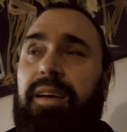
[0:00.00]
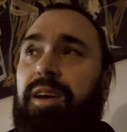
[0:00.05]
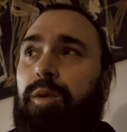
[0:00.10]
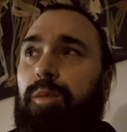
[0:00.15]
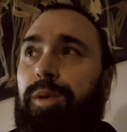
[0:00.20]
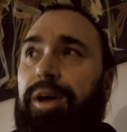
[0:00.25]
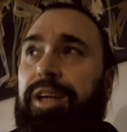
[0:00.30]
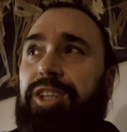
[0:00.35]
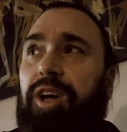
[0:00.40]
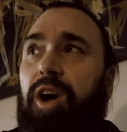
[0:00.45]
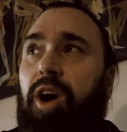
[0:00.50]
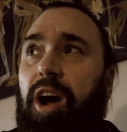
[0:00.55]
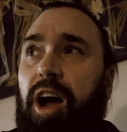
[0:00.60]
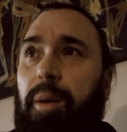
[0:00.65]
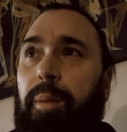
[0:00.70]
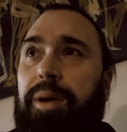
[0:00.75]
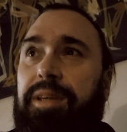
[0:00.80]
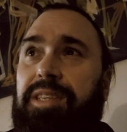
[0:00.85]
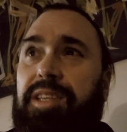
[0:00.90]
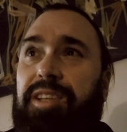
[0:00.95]
which I
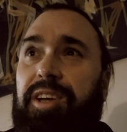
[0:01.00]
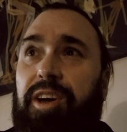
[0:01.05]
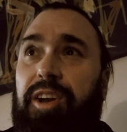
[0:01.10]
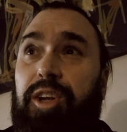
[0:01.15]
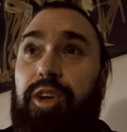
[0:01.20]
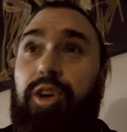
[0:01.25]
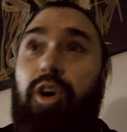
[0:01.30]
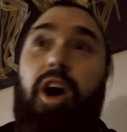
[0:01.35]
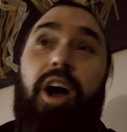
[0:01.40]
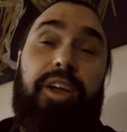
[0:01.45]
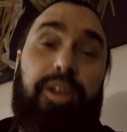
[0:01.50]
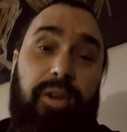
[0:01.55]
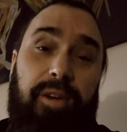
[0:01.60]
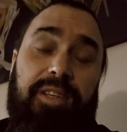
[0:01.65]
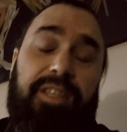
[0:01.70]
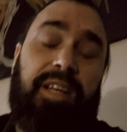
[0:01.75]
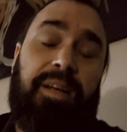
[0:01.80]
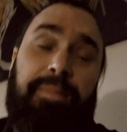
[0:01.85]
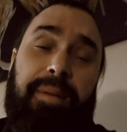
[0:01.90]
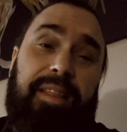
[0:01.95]
wasn't the only guy
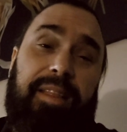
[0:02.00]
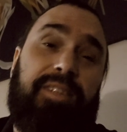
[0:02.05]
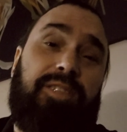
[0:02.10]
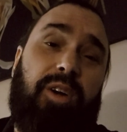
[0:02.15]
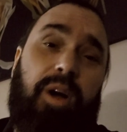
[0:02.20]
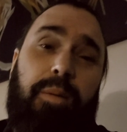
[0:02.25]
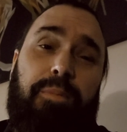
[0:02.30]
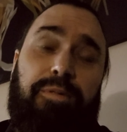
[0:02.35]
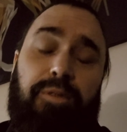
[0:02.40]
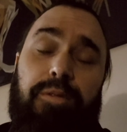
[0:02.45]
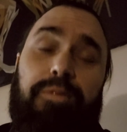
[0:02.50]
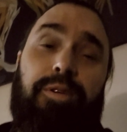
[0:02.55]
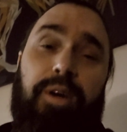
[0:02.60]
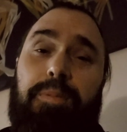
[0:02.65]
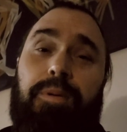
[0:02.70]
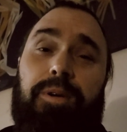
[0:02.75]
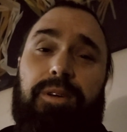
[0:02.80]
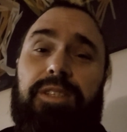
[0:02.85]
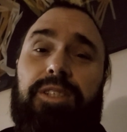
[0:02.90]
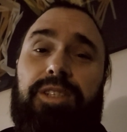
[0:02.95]
using him at the time for a free
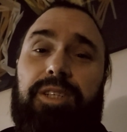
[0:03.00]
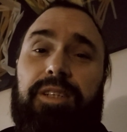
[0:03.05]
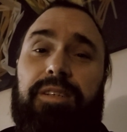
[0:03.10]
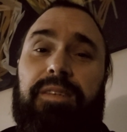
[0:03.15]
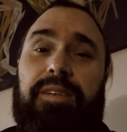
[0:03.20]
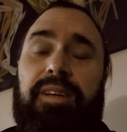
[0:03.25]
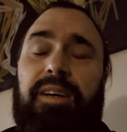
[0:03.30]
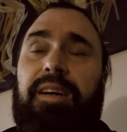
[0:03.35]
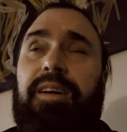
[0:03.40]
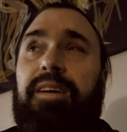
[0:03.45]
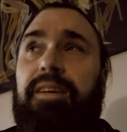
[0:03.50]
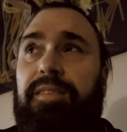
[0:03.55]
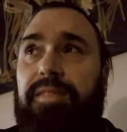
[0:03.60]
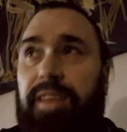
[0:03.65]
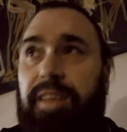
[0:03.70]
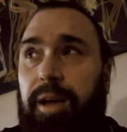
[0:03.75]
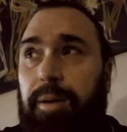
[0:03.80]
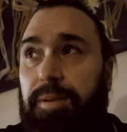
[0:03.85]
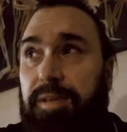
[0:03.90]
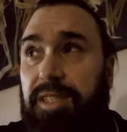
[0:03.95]
prostitute.
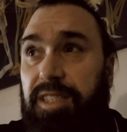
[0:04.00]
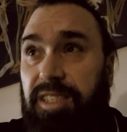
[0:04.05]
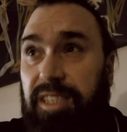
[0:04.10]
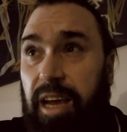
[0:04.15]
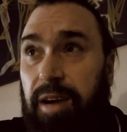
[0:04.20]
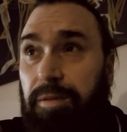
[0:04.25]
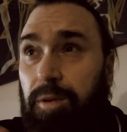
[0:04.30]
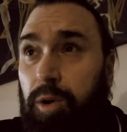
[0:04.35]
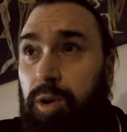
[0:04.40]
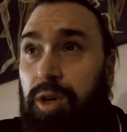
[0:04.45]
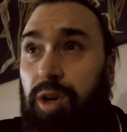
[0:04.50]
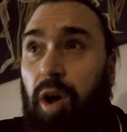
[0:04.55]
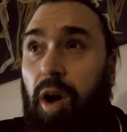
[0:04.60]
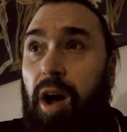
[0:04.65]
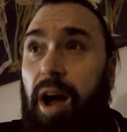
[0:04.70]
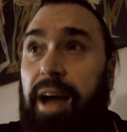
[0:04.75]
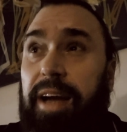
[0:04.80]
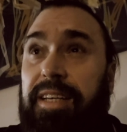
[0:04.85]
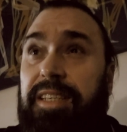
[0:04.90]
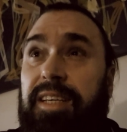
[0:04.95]
There was several
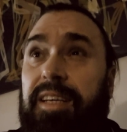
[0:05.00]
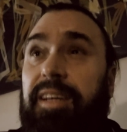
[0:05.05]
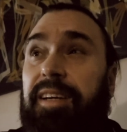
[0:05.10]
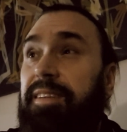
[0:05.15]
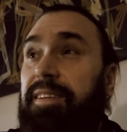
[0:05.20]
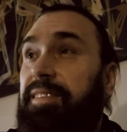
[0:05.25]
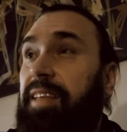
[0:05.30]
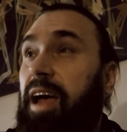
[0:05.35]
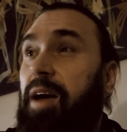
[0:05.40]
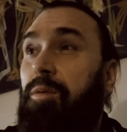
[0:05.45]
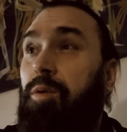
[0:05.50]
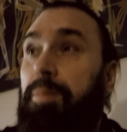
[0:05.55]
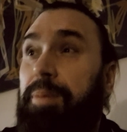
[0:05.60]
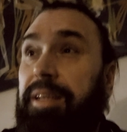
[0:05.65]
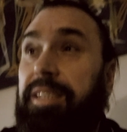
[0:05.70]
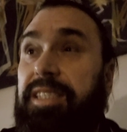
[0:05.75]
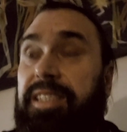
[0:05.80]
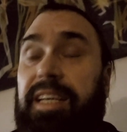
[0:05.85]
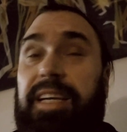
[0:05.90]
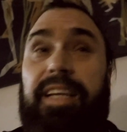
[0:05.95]
guys that would be
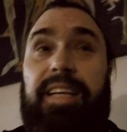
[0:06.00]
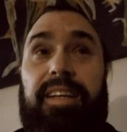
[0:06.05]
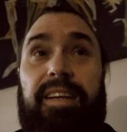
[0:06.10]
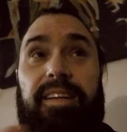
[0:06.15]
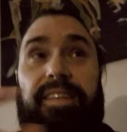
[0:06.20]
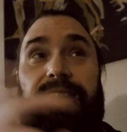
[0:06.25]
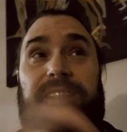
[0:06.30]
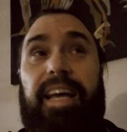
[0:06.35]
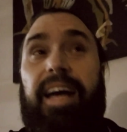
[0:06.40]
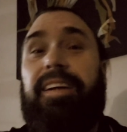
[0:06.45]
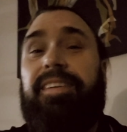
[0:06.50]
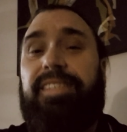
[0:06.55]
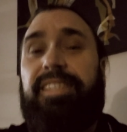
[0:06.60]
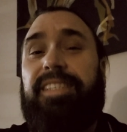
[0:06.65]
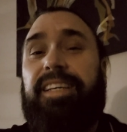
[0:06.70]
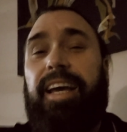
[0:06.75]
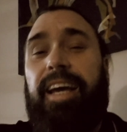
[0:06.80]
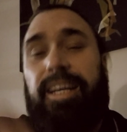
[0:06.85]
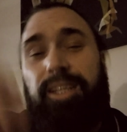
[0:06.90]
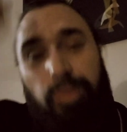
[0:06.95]
sitting
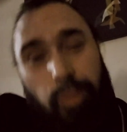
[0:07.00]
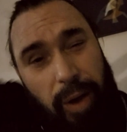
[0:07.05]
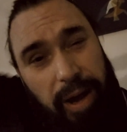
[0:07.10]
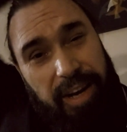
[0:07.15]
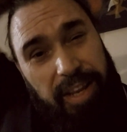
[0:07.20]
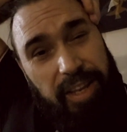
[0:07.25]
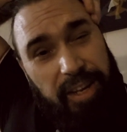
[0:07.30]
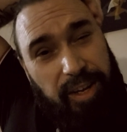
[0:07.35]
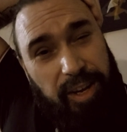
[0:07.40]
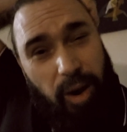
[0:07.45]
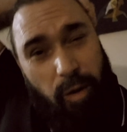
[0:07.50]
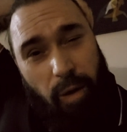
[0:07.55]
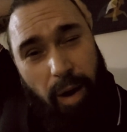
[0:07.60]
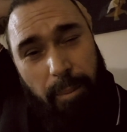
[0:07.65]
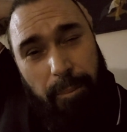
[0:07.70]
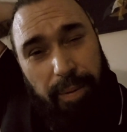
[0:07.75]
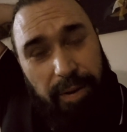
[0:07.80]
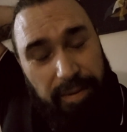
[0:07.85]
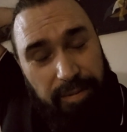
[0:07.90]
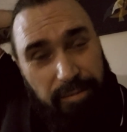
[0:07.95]
downstairs waiting to go
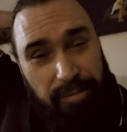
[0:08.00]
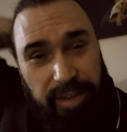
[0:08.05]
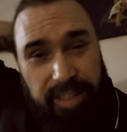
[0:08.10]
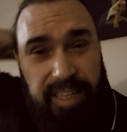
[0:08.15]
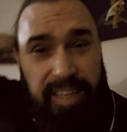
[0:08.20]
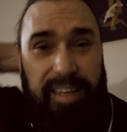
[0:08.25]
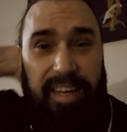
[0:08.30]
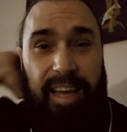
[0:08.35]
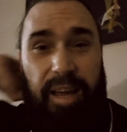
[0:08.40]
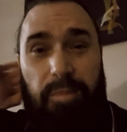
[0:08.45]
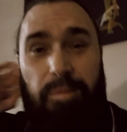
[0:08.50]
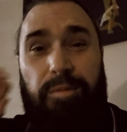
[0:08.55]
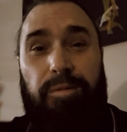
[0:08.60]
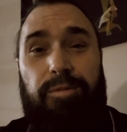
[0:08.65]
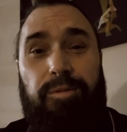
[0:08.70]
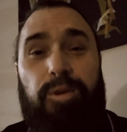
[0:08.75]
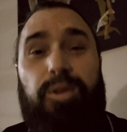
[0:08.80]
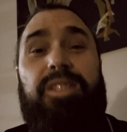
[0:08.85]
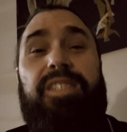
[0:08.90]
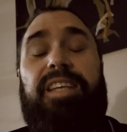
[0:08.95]
up and visit him
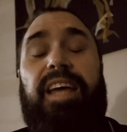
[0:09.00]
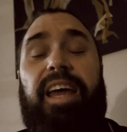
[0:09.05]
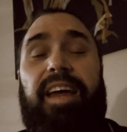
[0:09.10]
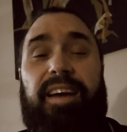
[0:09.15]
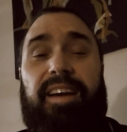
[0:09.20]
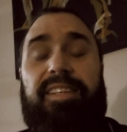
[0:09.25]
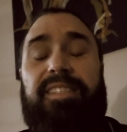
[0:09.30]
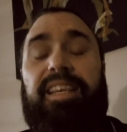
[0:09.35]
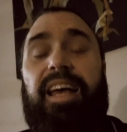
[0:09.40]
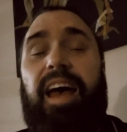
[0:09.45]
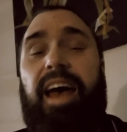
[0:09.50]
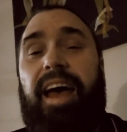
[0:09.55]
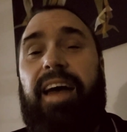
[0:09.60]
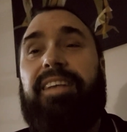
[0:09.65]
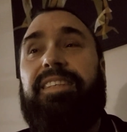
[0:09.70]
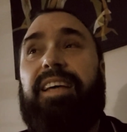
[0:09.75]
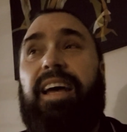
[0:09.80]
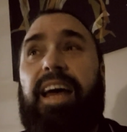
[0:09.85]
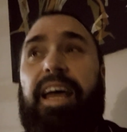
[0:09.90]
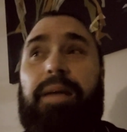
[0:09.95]
for sex
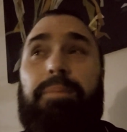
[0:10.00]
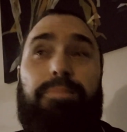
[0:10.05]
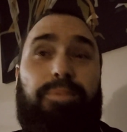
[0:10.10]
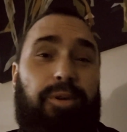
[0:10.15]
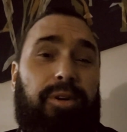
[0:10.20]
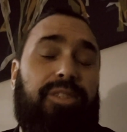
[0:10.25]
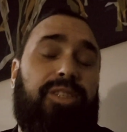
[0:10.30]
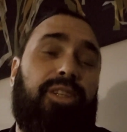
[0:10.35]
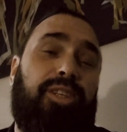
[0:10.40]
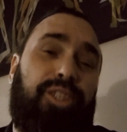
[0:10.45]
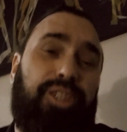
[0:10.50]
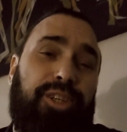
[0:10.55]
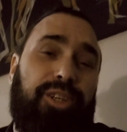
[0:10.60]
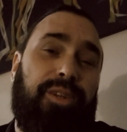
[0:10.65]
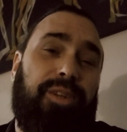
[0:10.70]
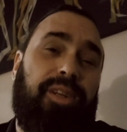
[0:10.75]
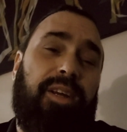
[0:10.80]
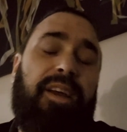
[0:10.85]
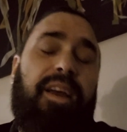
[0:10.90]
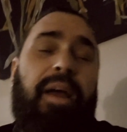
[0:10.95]
as a
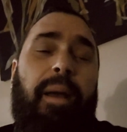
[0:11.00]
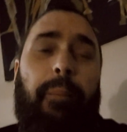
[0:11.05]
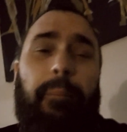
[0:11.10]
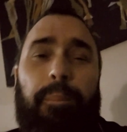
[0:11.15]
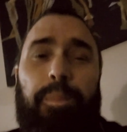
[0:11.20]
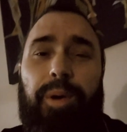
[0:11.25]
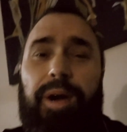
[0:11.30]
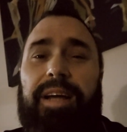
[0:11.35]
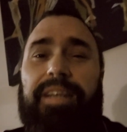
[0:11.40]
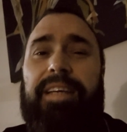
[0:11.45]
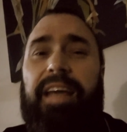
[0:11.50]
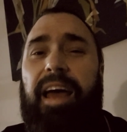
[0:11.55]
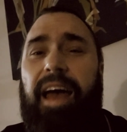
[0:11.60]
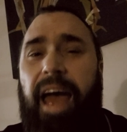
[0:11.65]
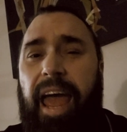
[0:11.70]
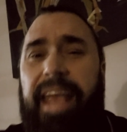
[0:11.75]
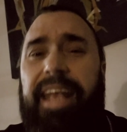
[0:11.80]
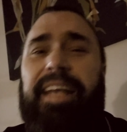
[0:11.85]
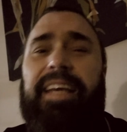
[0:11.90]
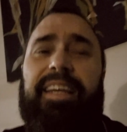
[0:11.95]
prostitute. Brett
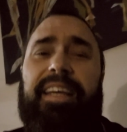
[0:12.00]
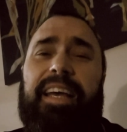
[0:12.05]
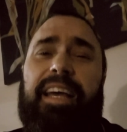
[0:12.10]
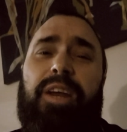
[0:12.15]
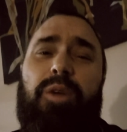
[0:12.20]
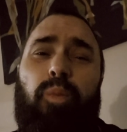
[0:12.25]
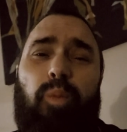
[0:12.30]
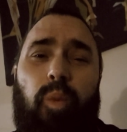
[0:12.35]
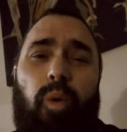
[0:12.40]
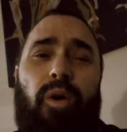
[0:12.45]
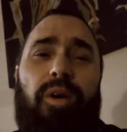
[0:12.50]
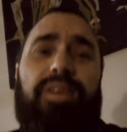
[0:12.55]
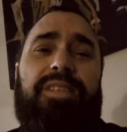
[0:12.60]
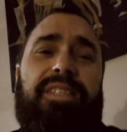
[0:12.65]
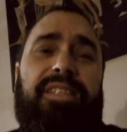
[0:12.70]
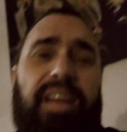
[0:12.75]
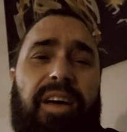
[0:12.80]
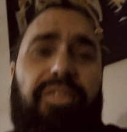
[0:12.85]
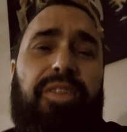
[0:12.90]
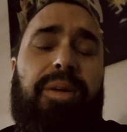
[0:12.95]
Aikenhead was
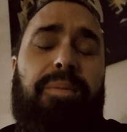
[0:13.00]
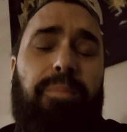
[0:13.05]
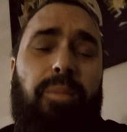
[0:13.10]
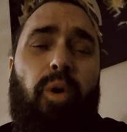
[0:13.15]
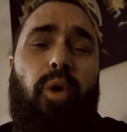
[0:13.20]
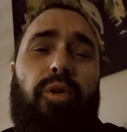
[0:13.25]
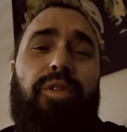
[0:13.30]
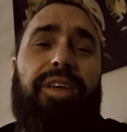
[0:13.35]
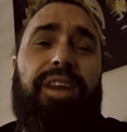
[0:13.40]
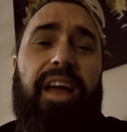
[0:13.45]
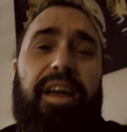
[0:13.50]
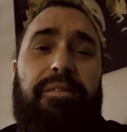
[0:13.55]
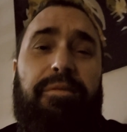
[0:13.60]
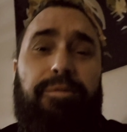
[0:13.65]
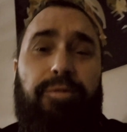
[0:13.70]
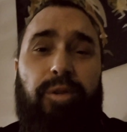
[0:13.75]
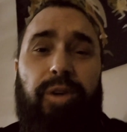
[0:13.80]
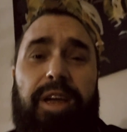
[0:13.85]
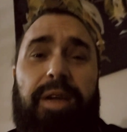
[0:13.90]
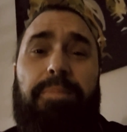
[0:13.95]
nothing more than a
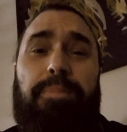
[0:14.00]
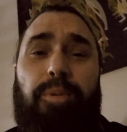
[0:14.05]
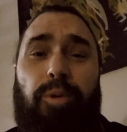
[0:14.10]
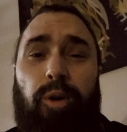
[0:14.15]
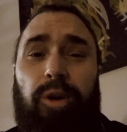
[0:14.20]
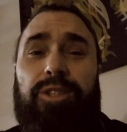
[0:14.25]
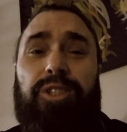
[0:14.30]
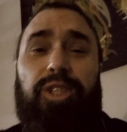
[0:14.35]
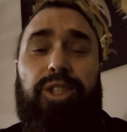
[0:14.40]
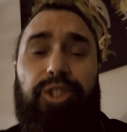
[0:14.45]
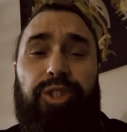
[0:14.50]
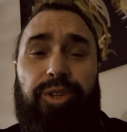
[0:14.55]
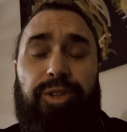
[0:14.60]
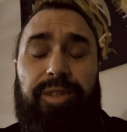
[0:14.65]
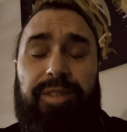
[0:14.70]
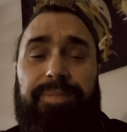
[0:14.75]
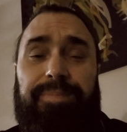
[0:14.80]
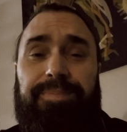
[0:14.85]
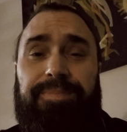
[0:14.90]
free prostitute.